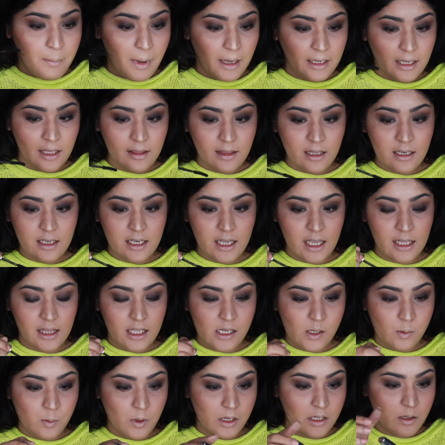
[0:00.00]
Back in the day,
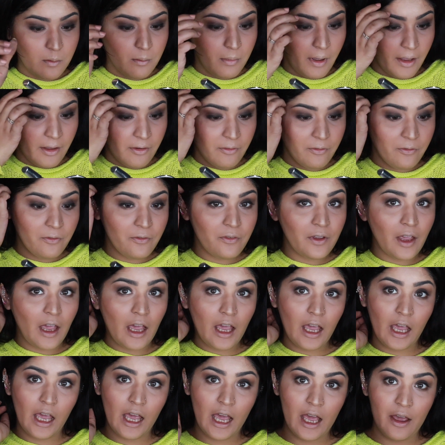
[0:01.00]
this was my
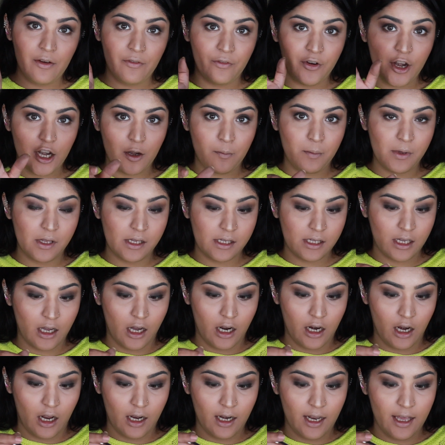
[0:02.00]
favorite
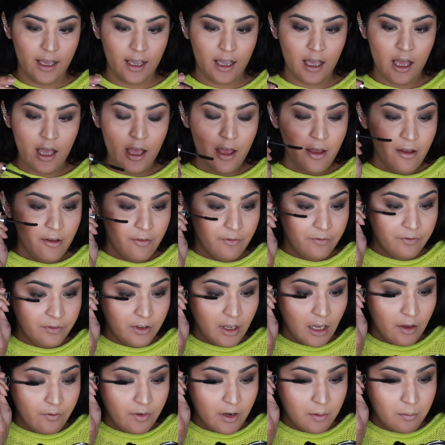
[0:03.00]
mascara, like
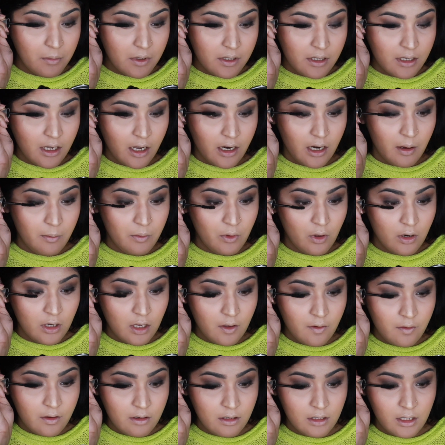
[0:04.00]
favorite mascara. I'm
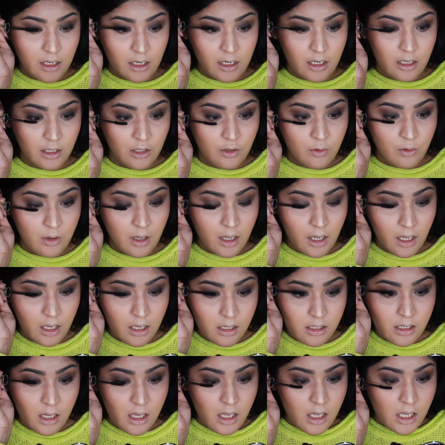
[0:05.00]
not even kidding you
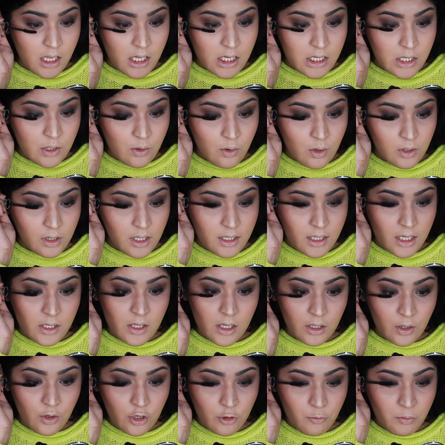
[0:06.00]
guys. So this is
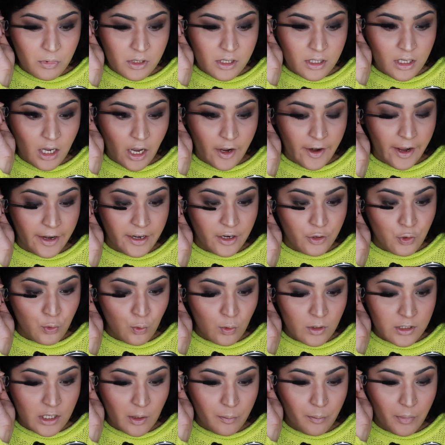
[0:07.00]
a good mascara and it
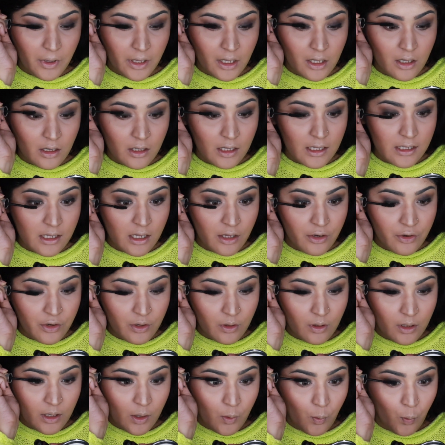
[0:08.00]
holds up my curls
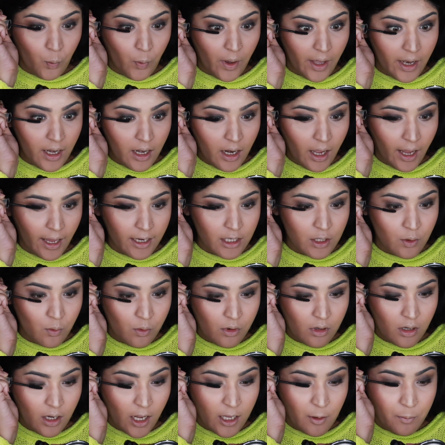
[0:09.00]
really well. I
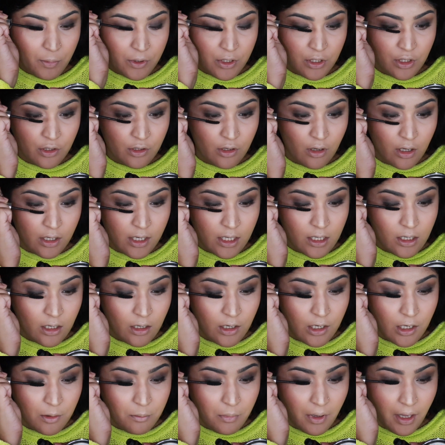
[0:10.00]
don't like particularly
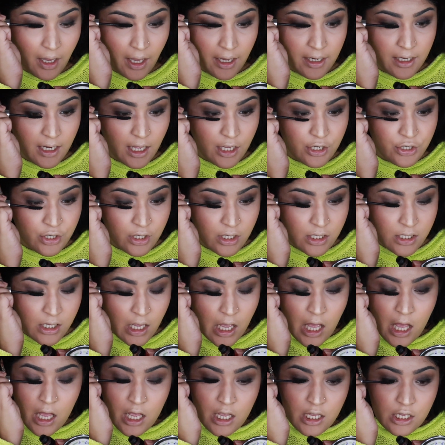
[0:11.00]
curling my eyelashes.
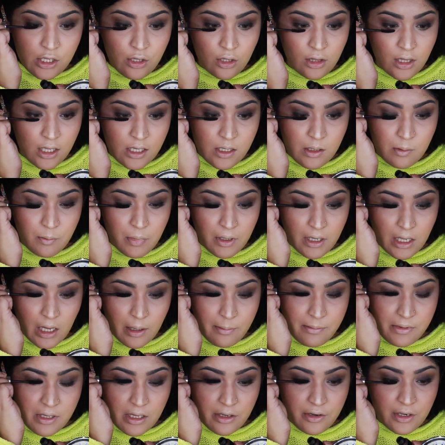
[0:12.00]
So this
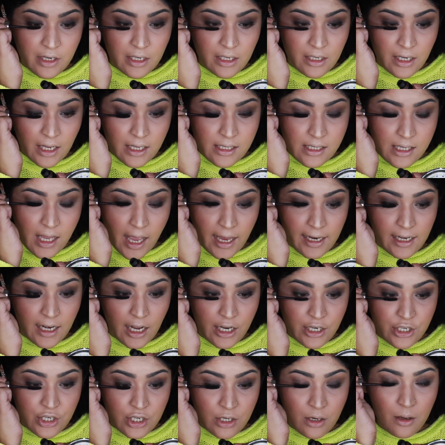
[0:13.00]
becomes a really nice
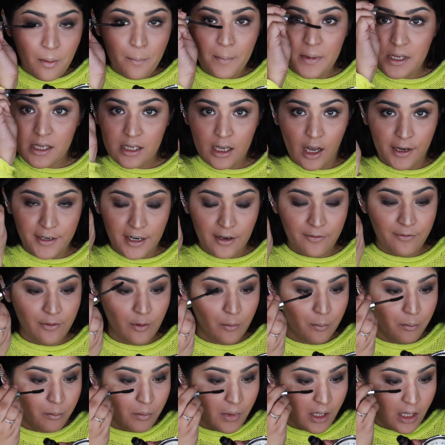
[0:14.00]
eyelash mascara
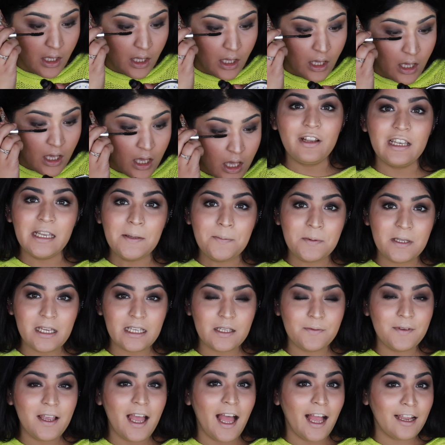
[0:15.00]
for me. For
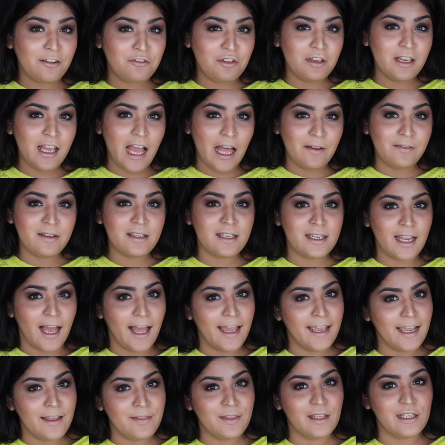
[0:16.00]
lipsticks, we actually have a
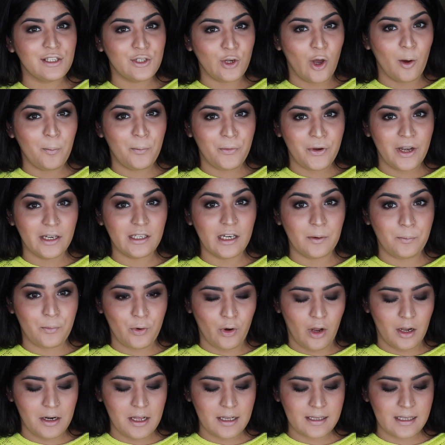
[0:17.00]
tie in the top rated
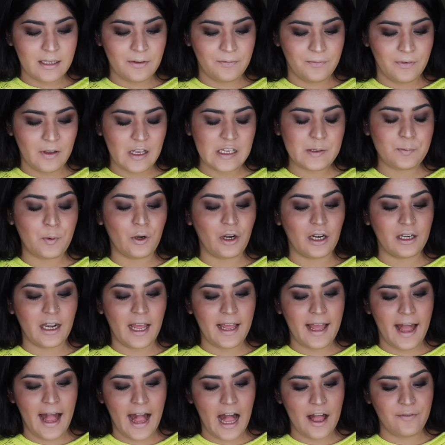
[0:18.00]
product. The first product
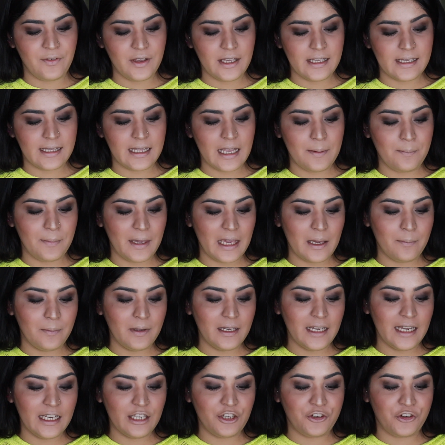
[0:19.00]
I have is the
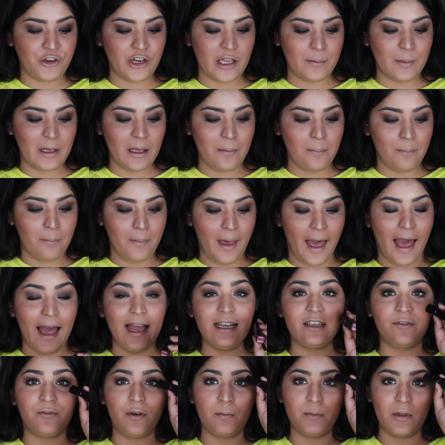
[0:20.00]
Maybelline Creamy
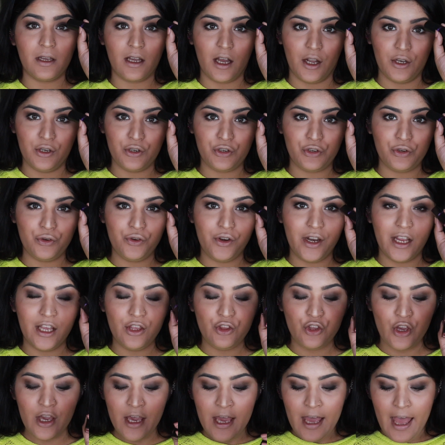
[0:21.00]
Matte from the Color Show
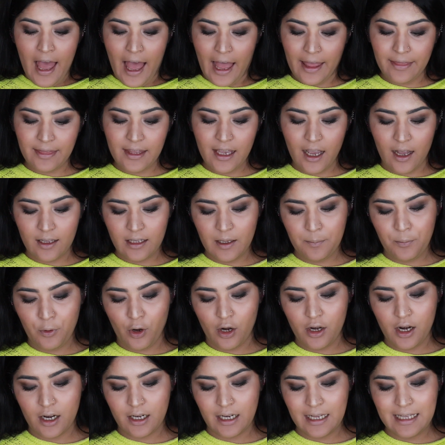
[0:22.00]
range. And the other
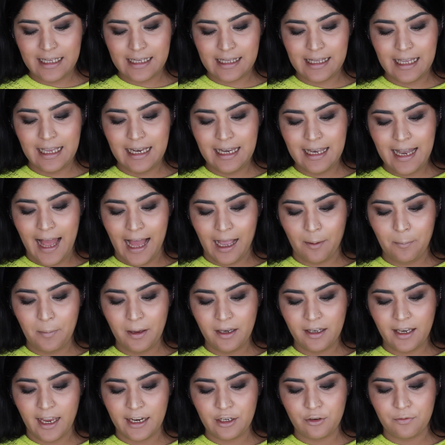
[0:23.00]
product is the
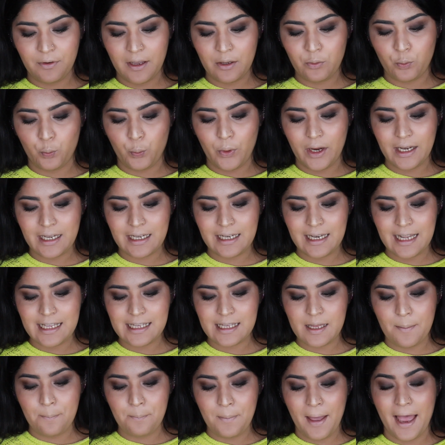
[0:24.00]
Lakme 95
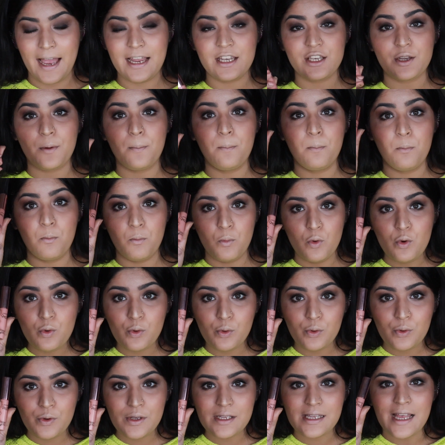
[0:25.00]
Weightless Matte
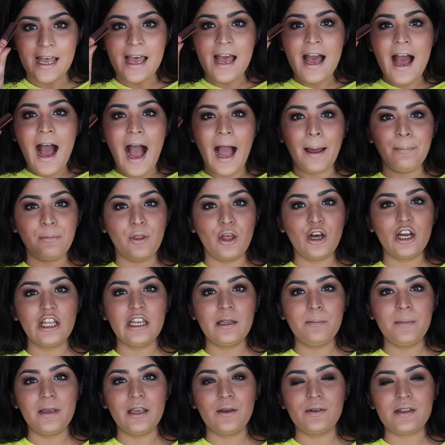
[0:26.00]
Mousse. I'm not
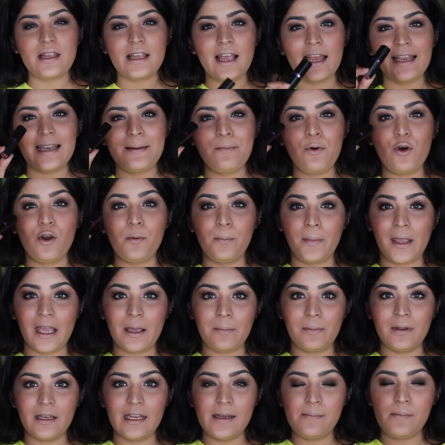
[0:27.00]
going to be using any more
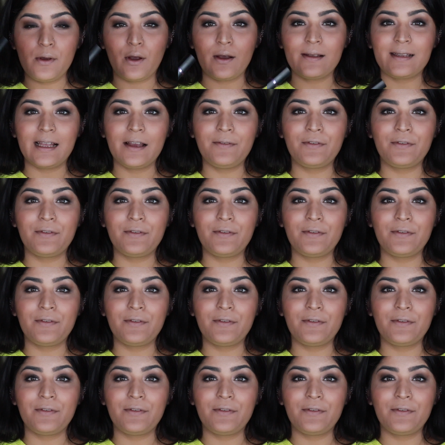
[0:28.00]
Maybelline because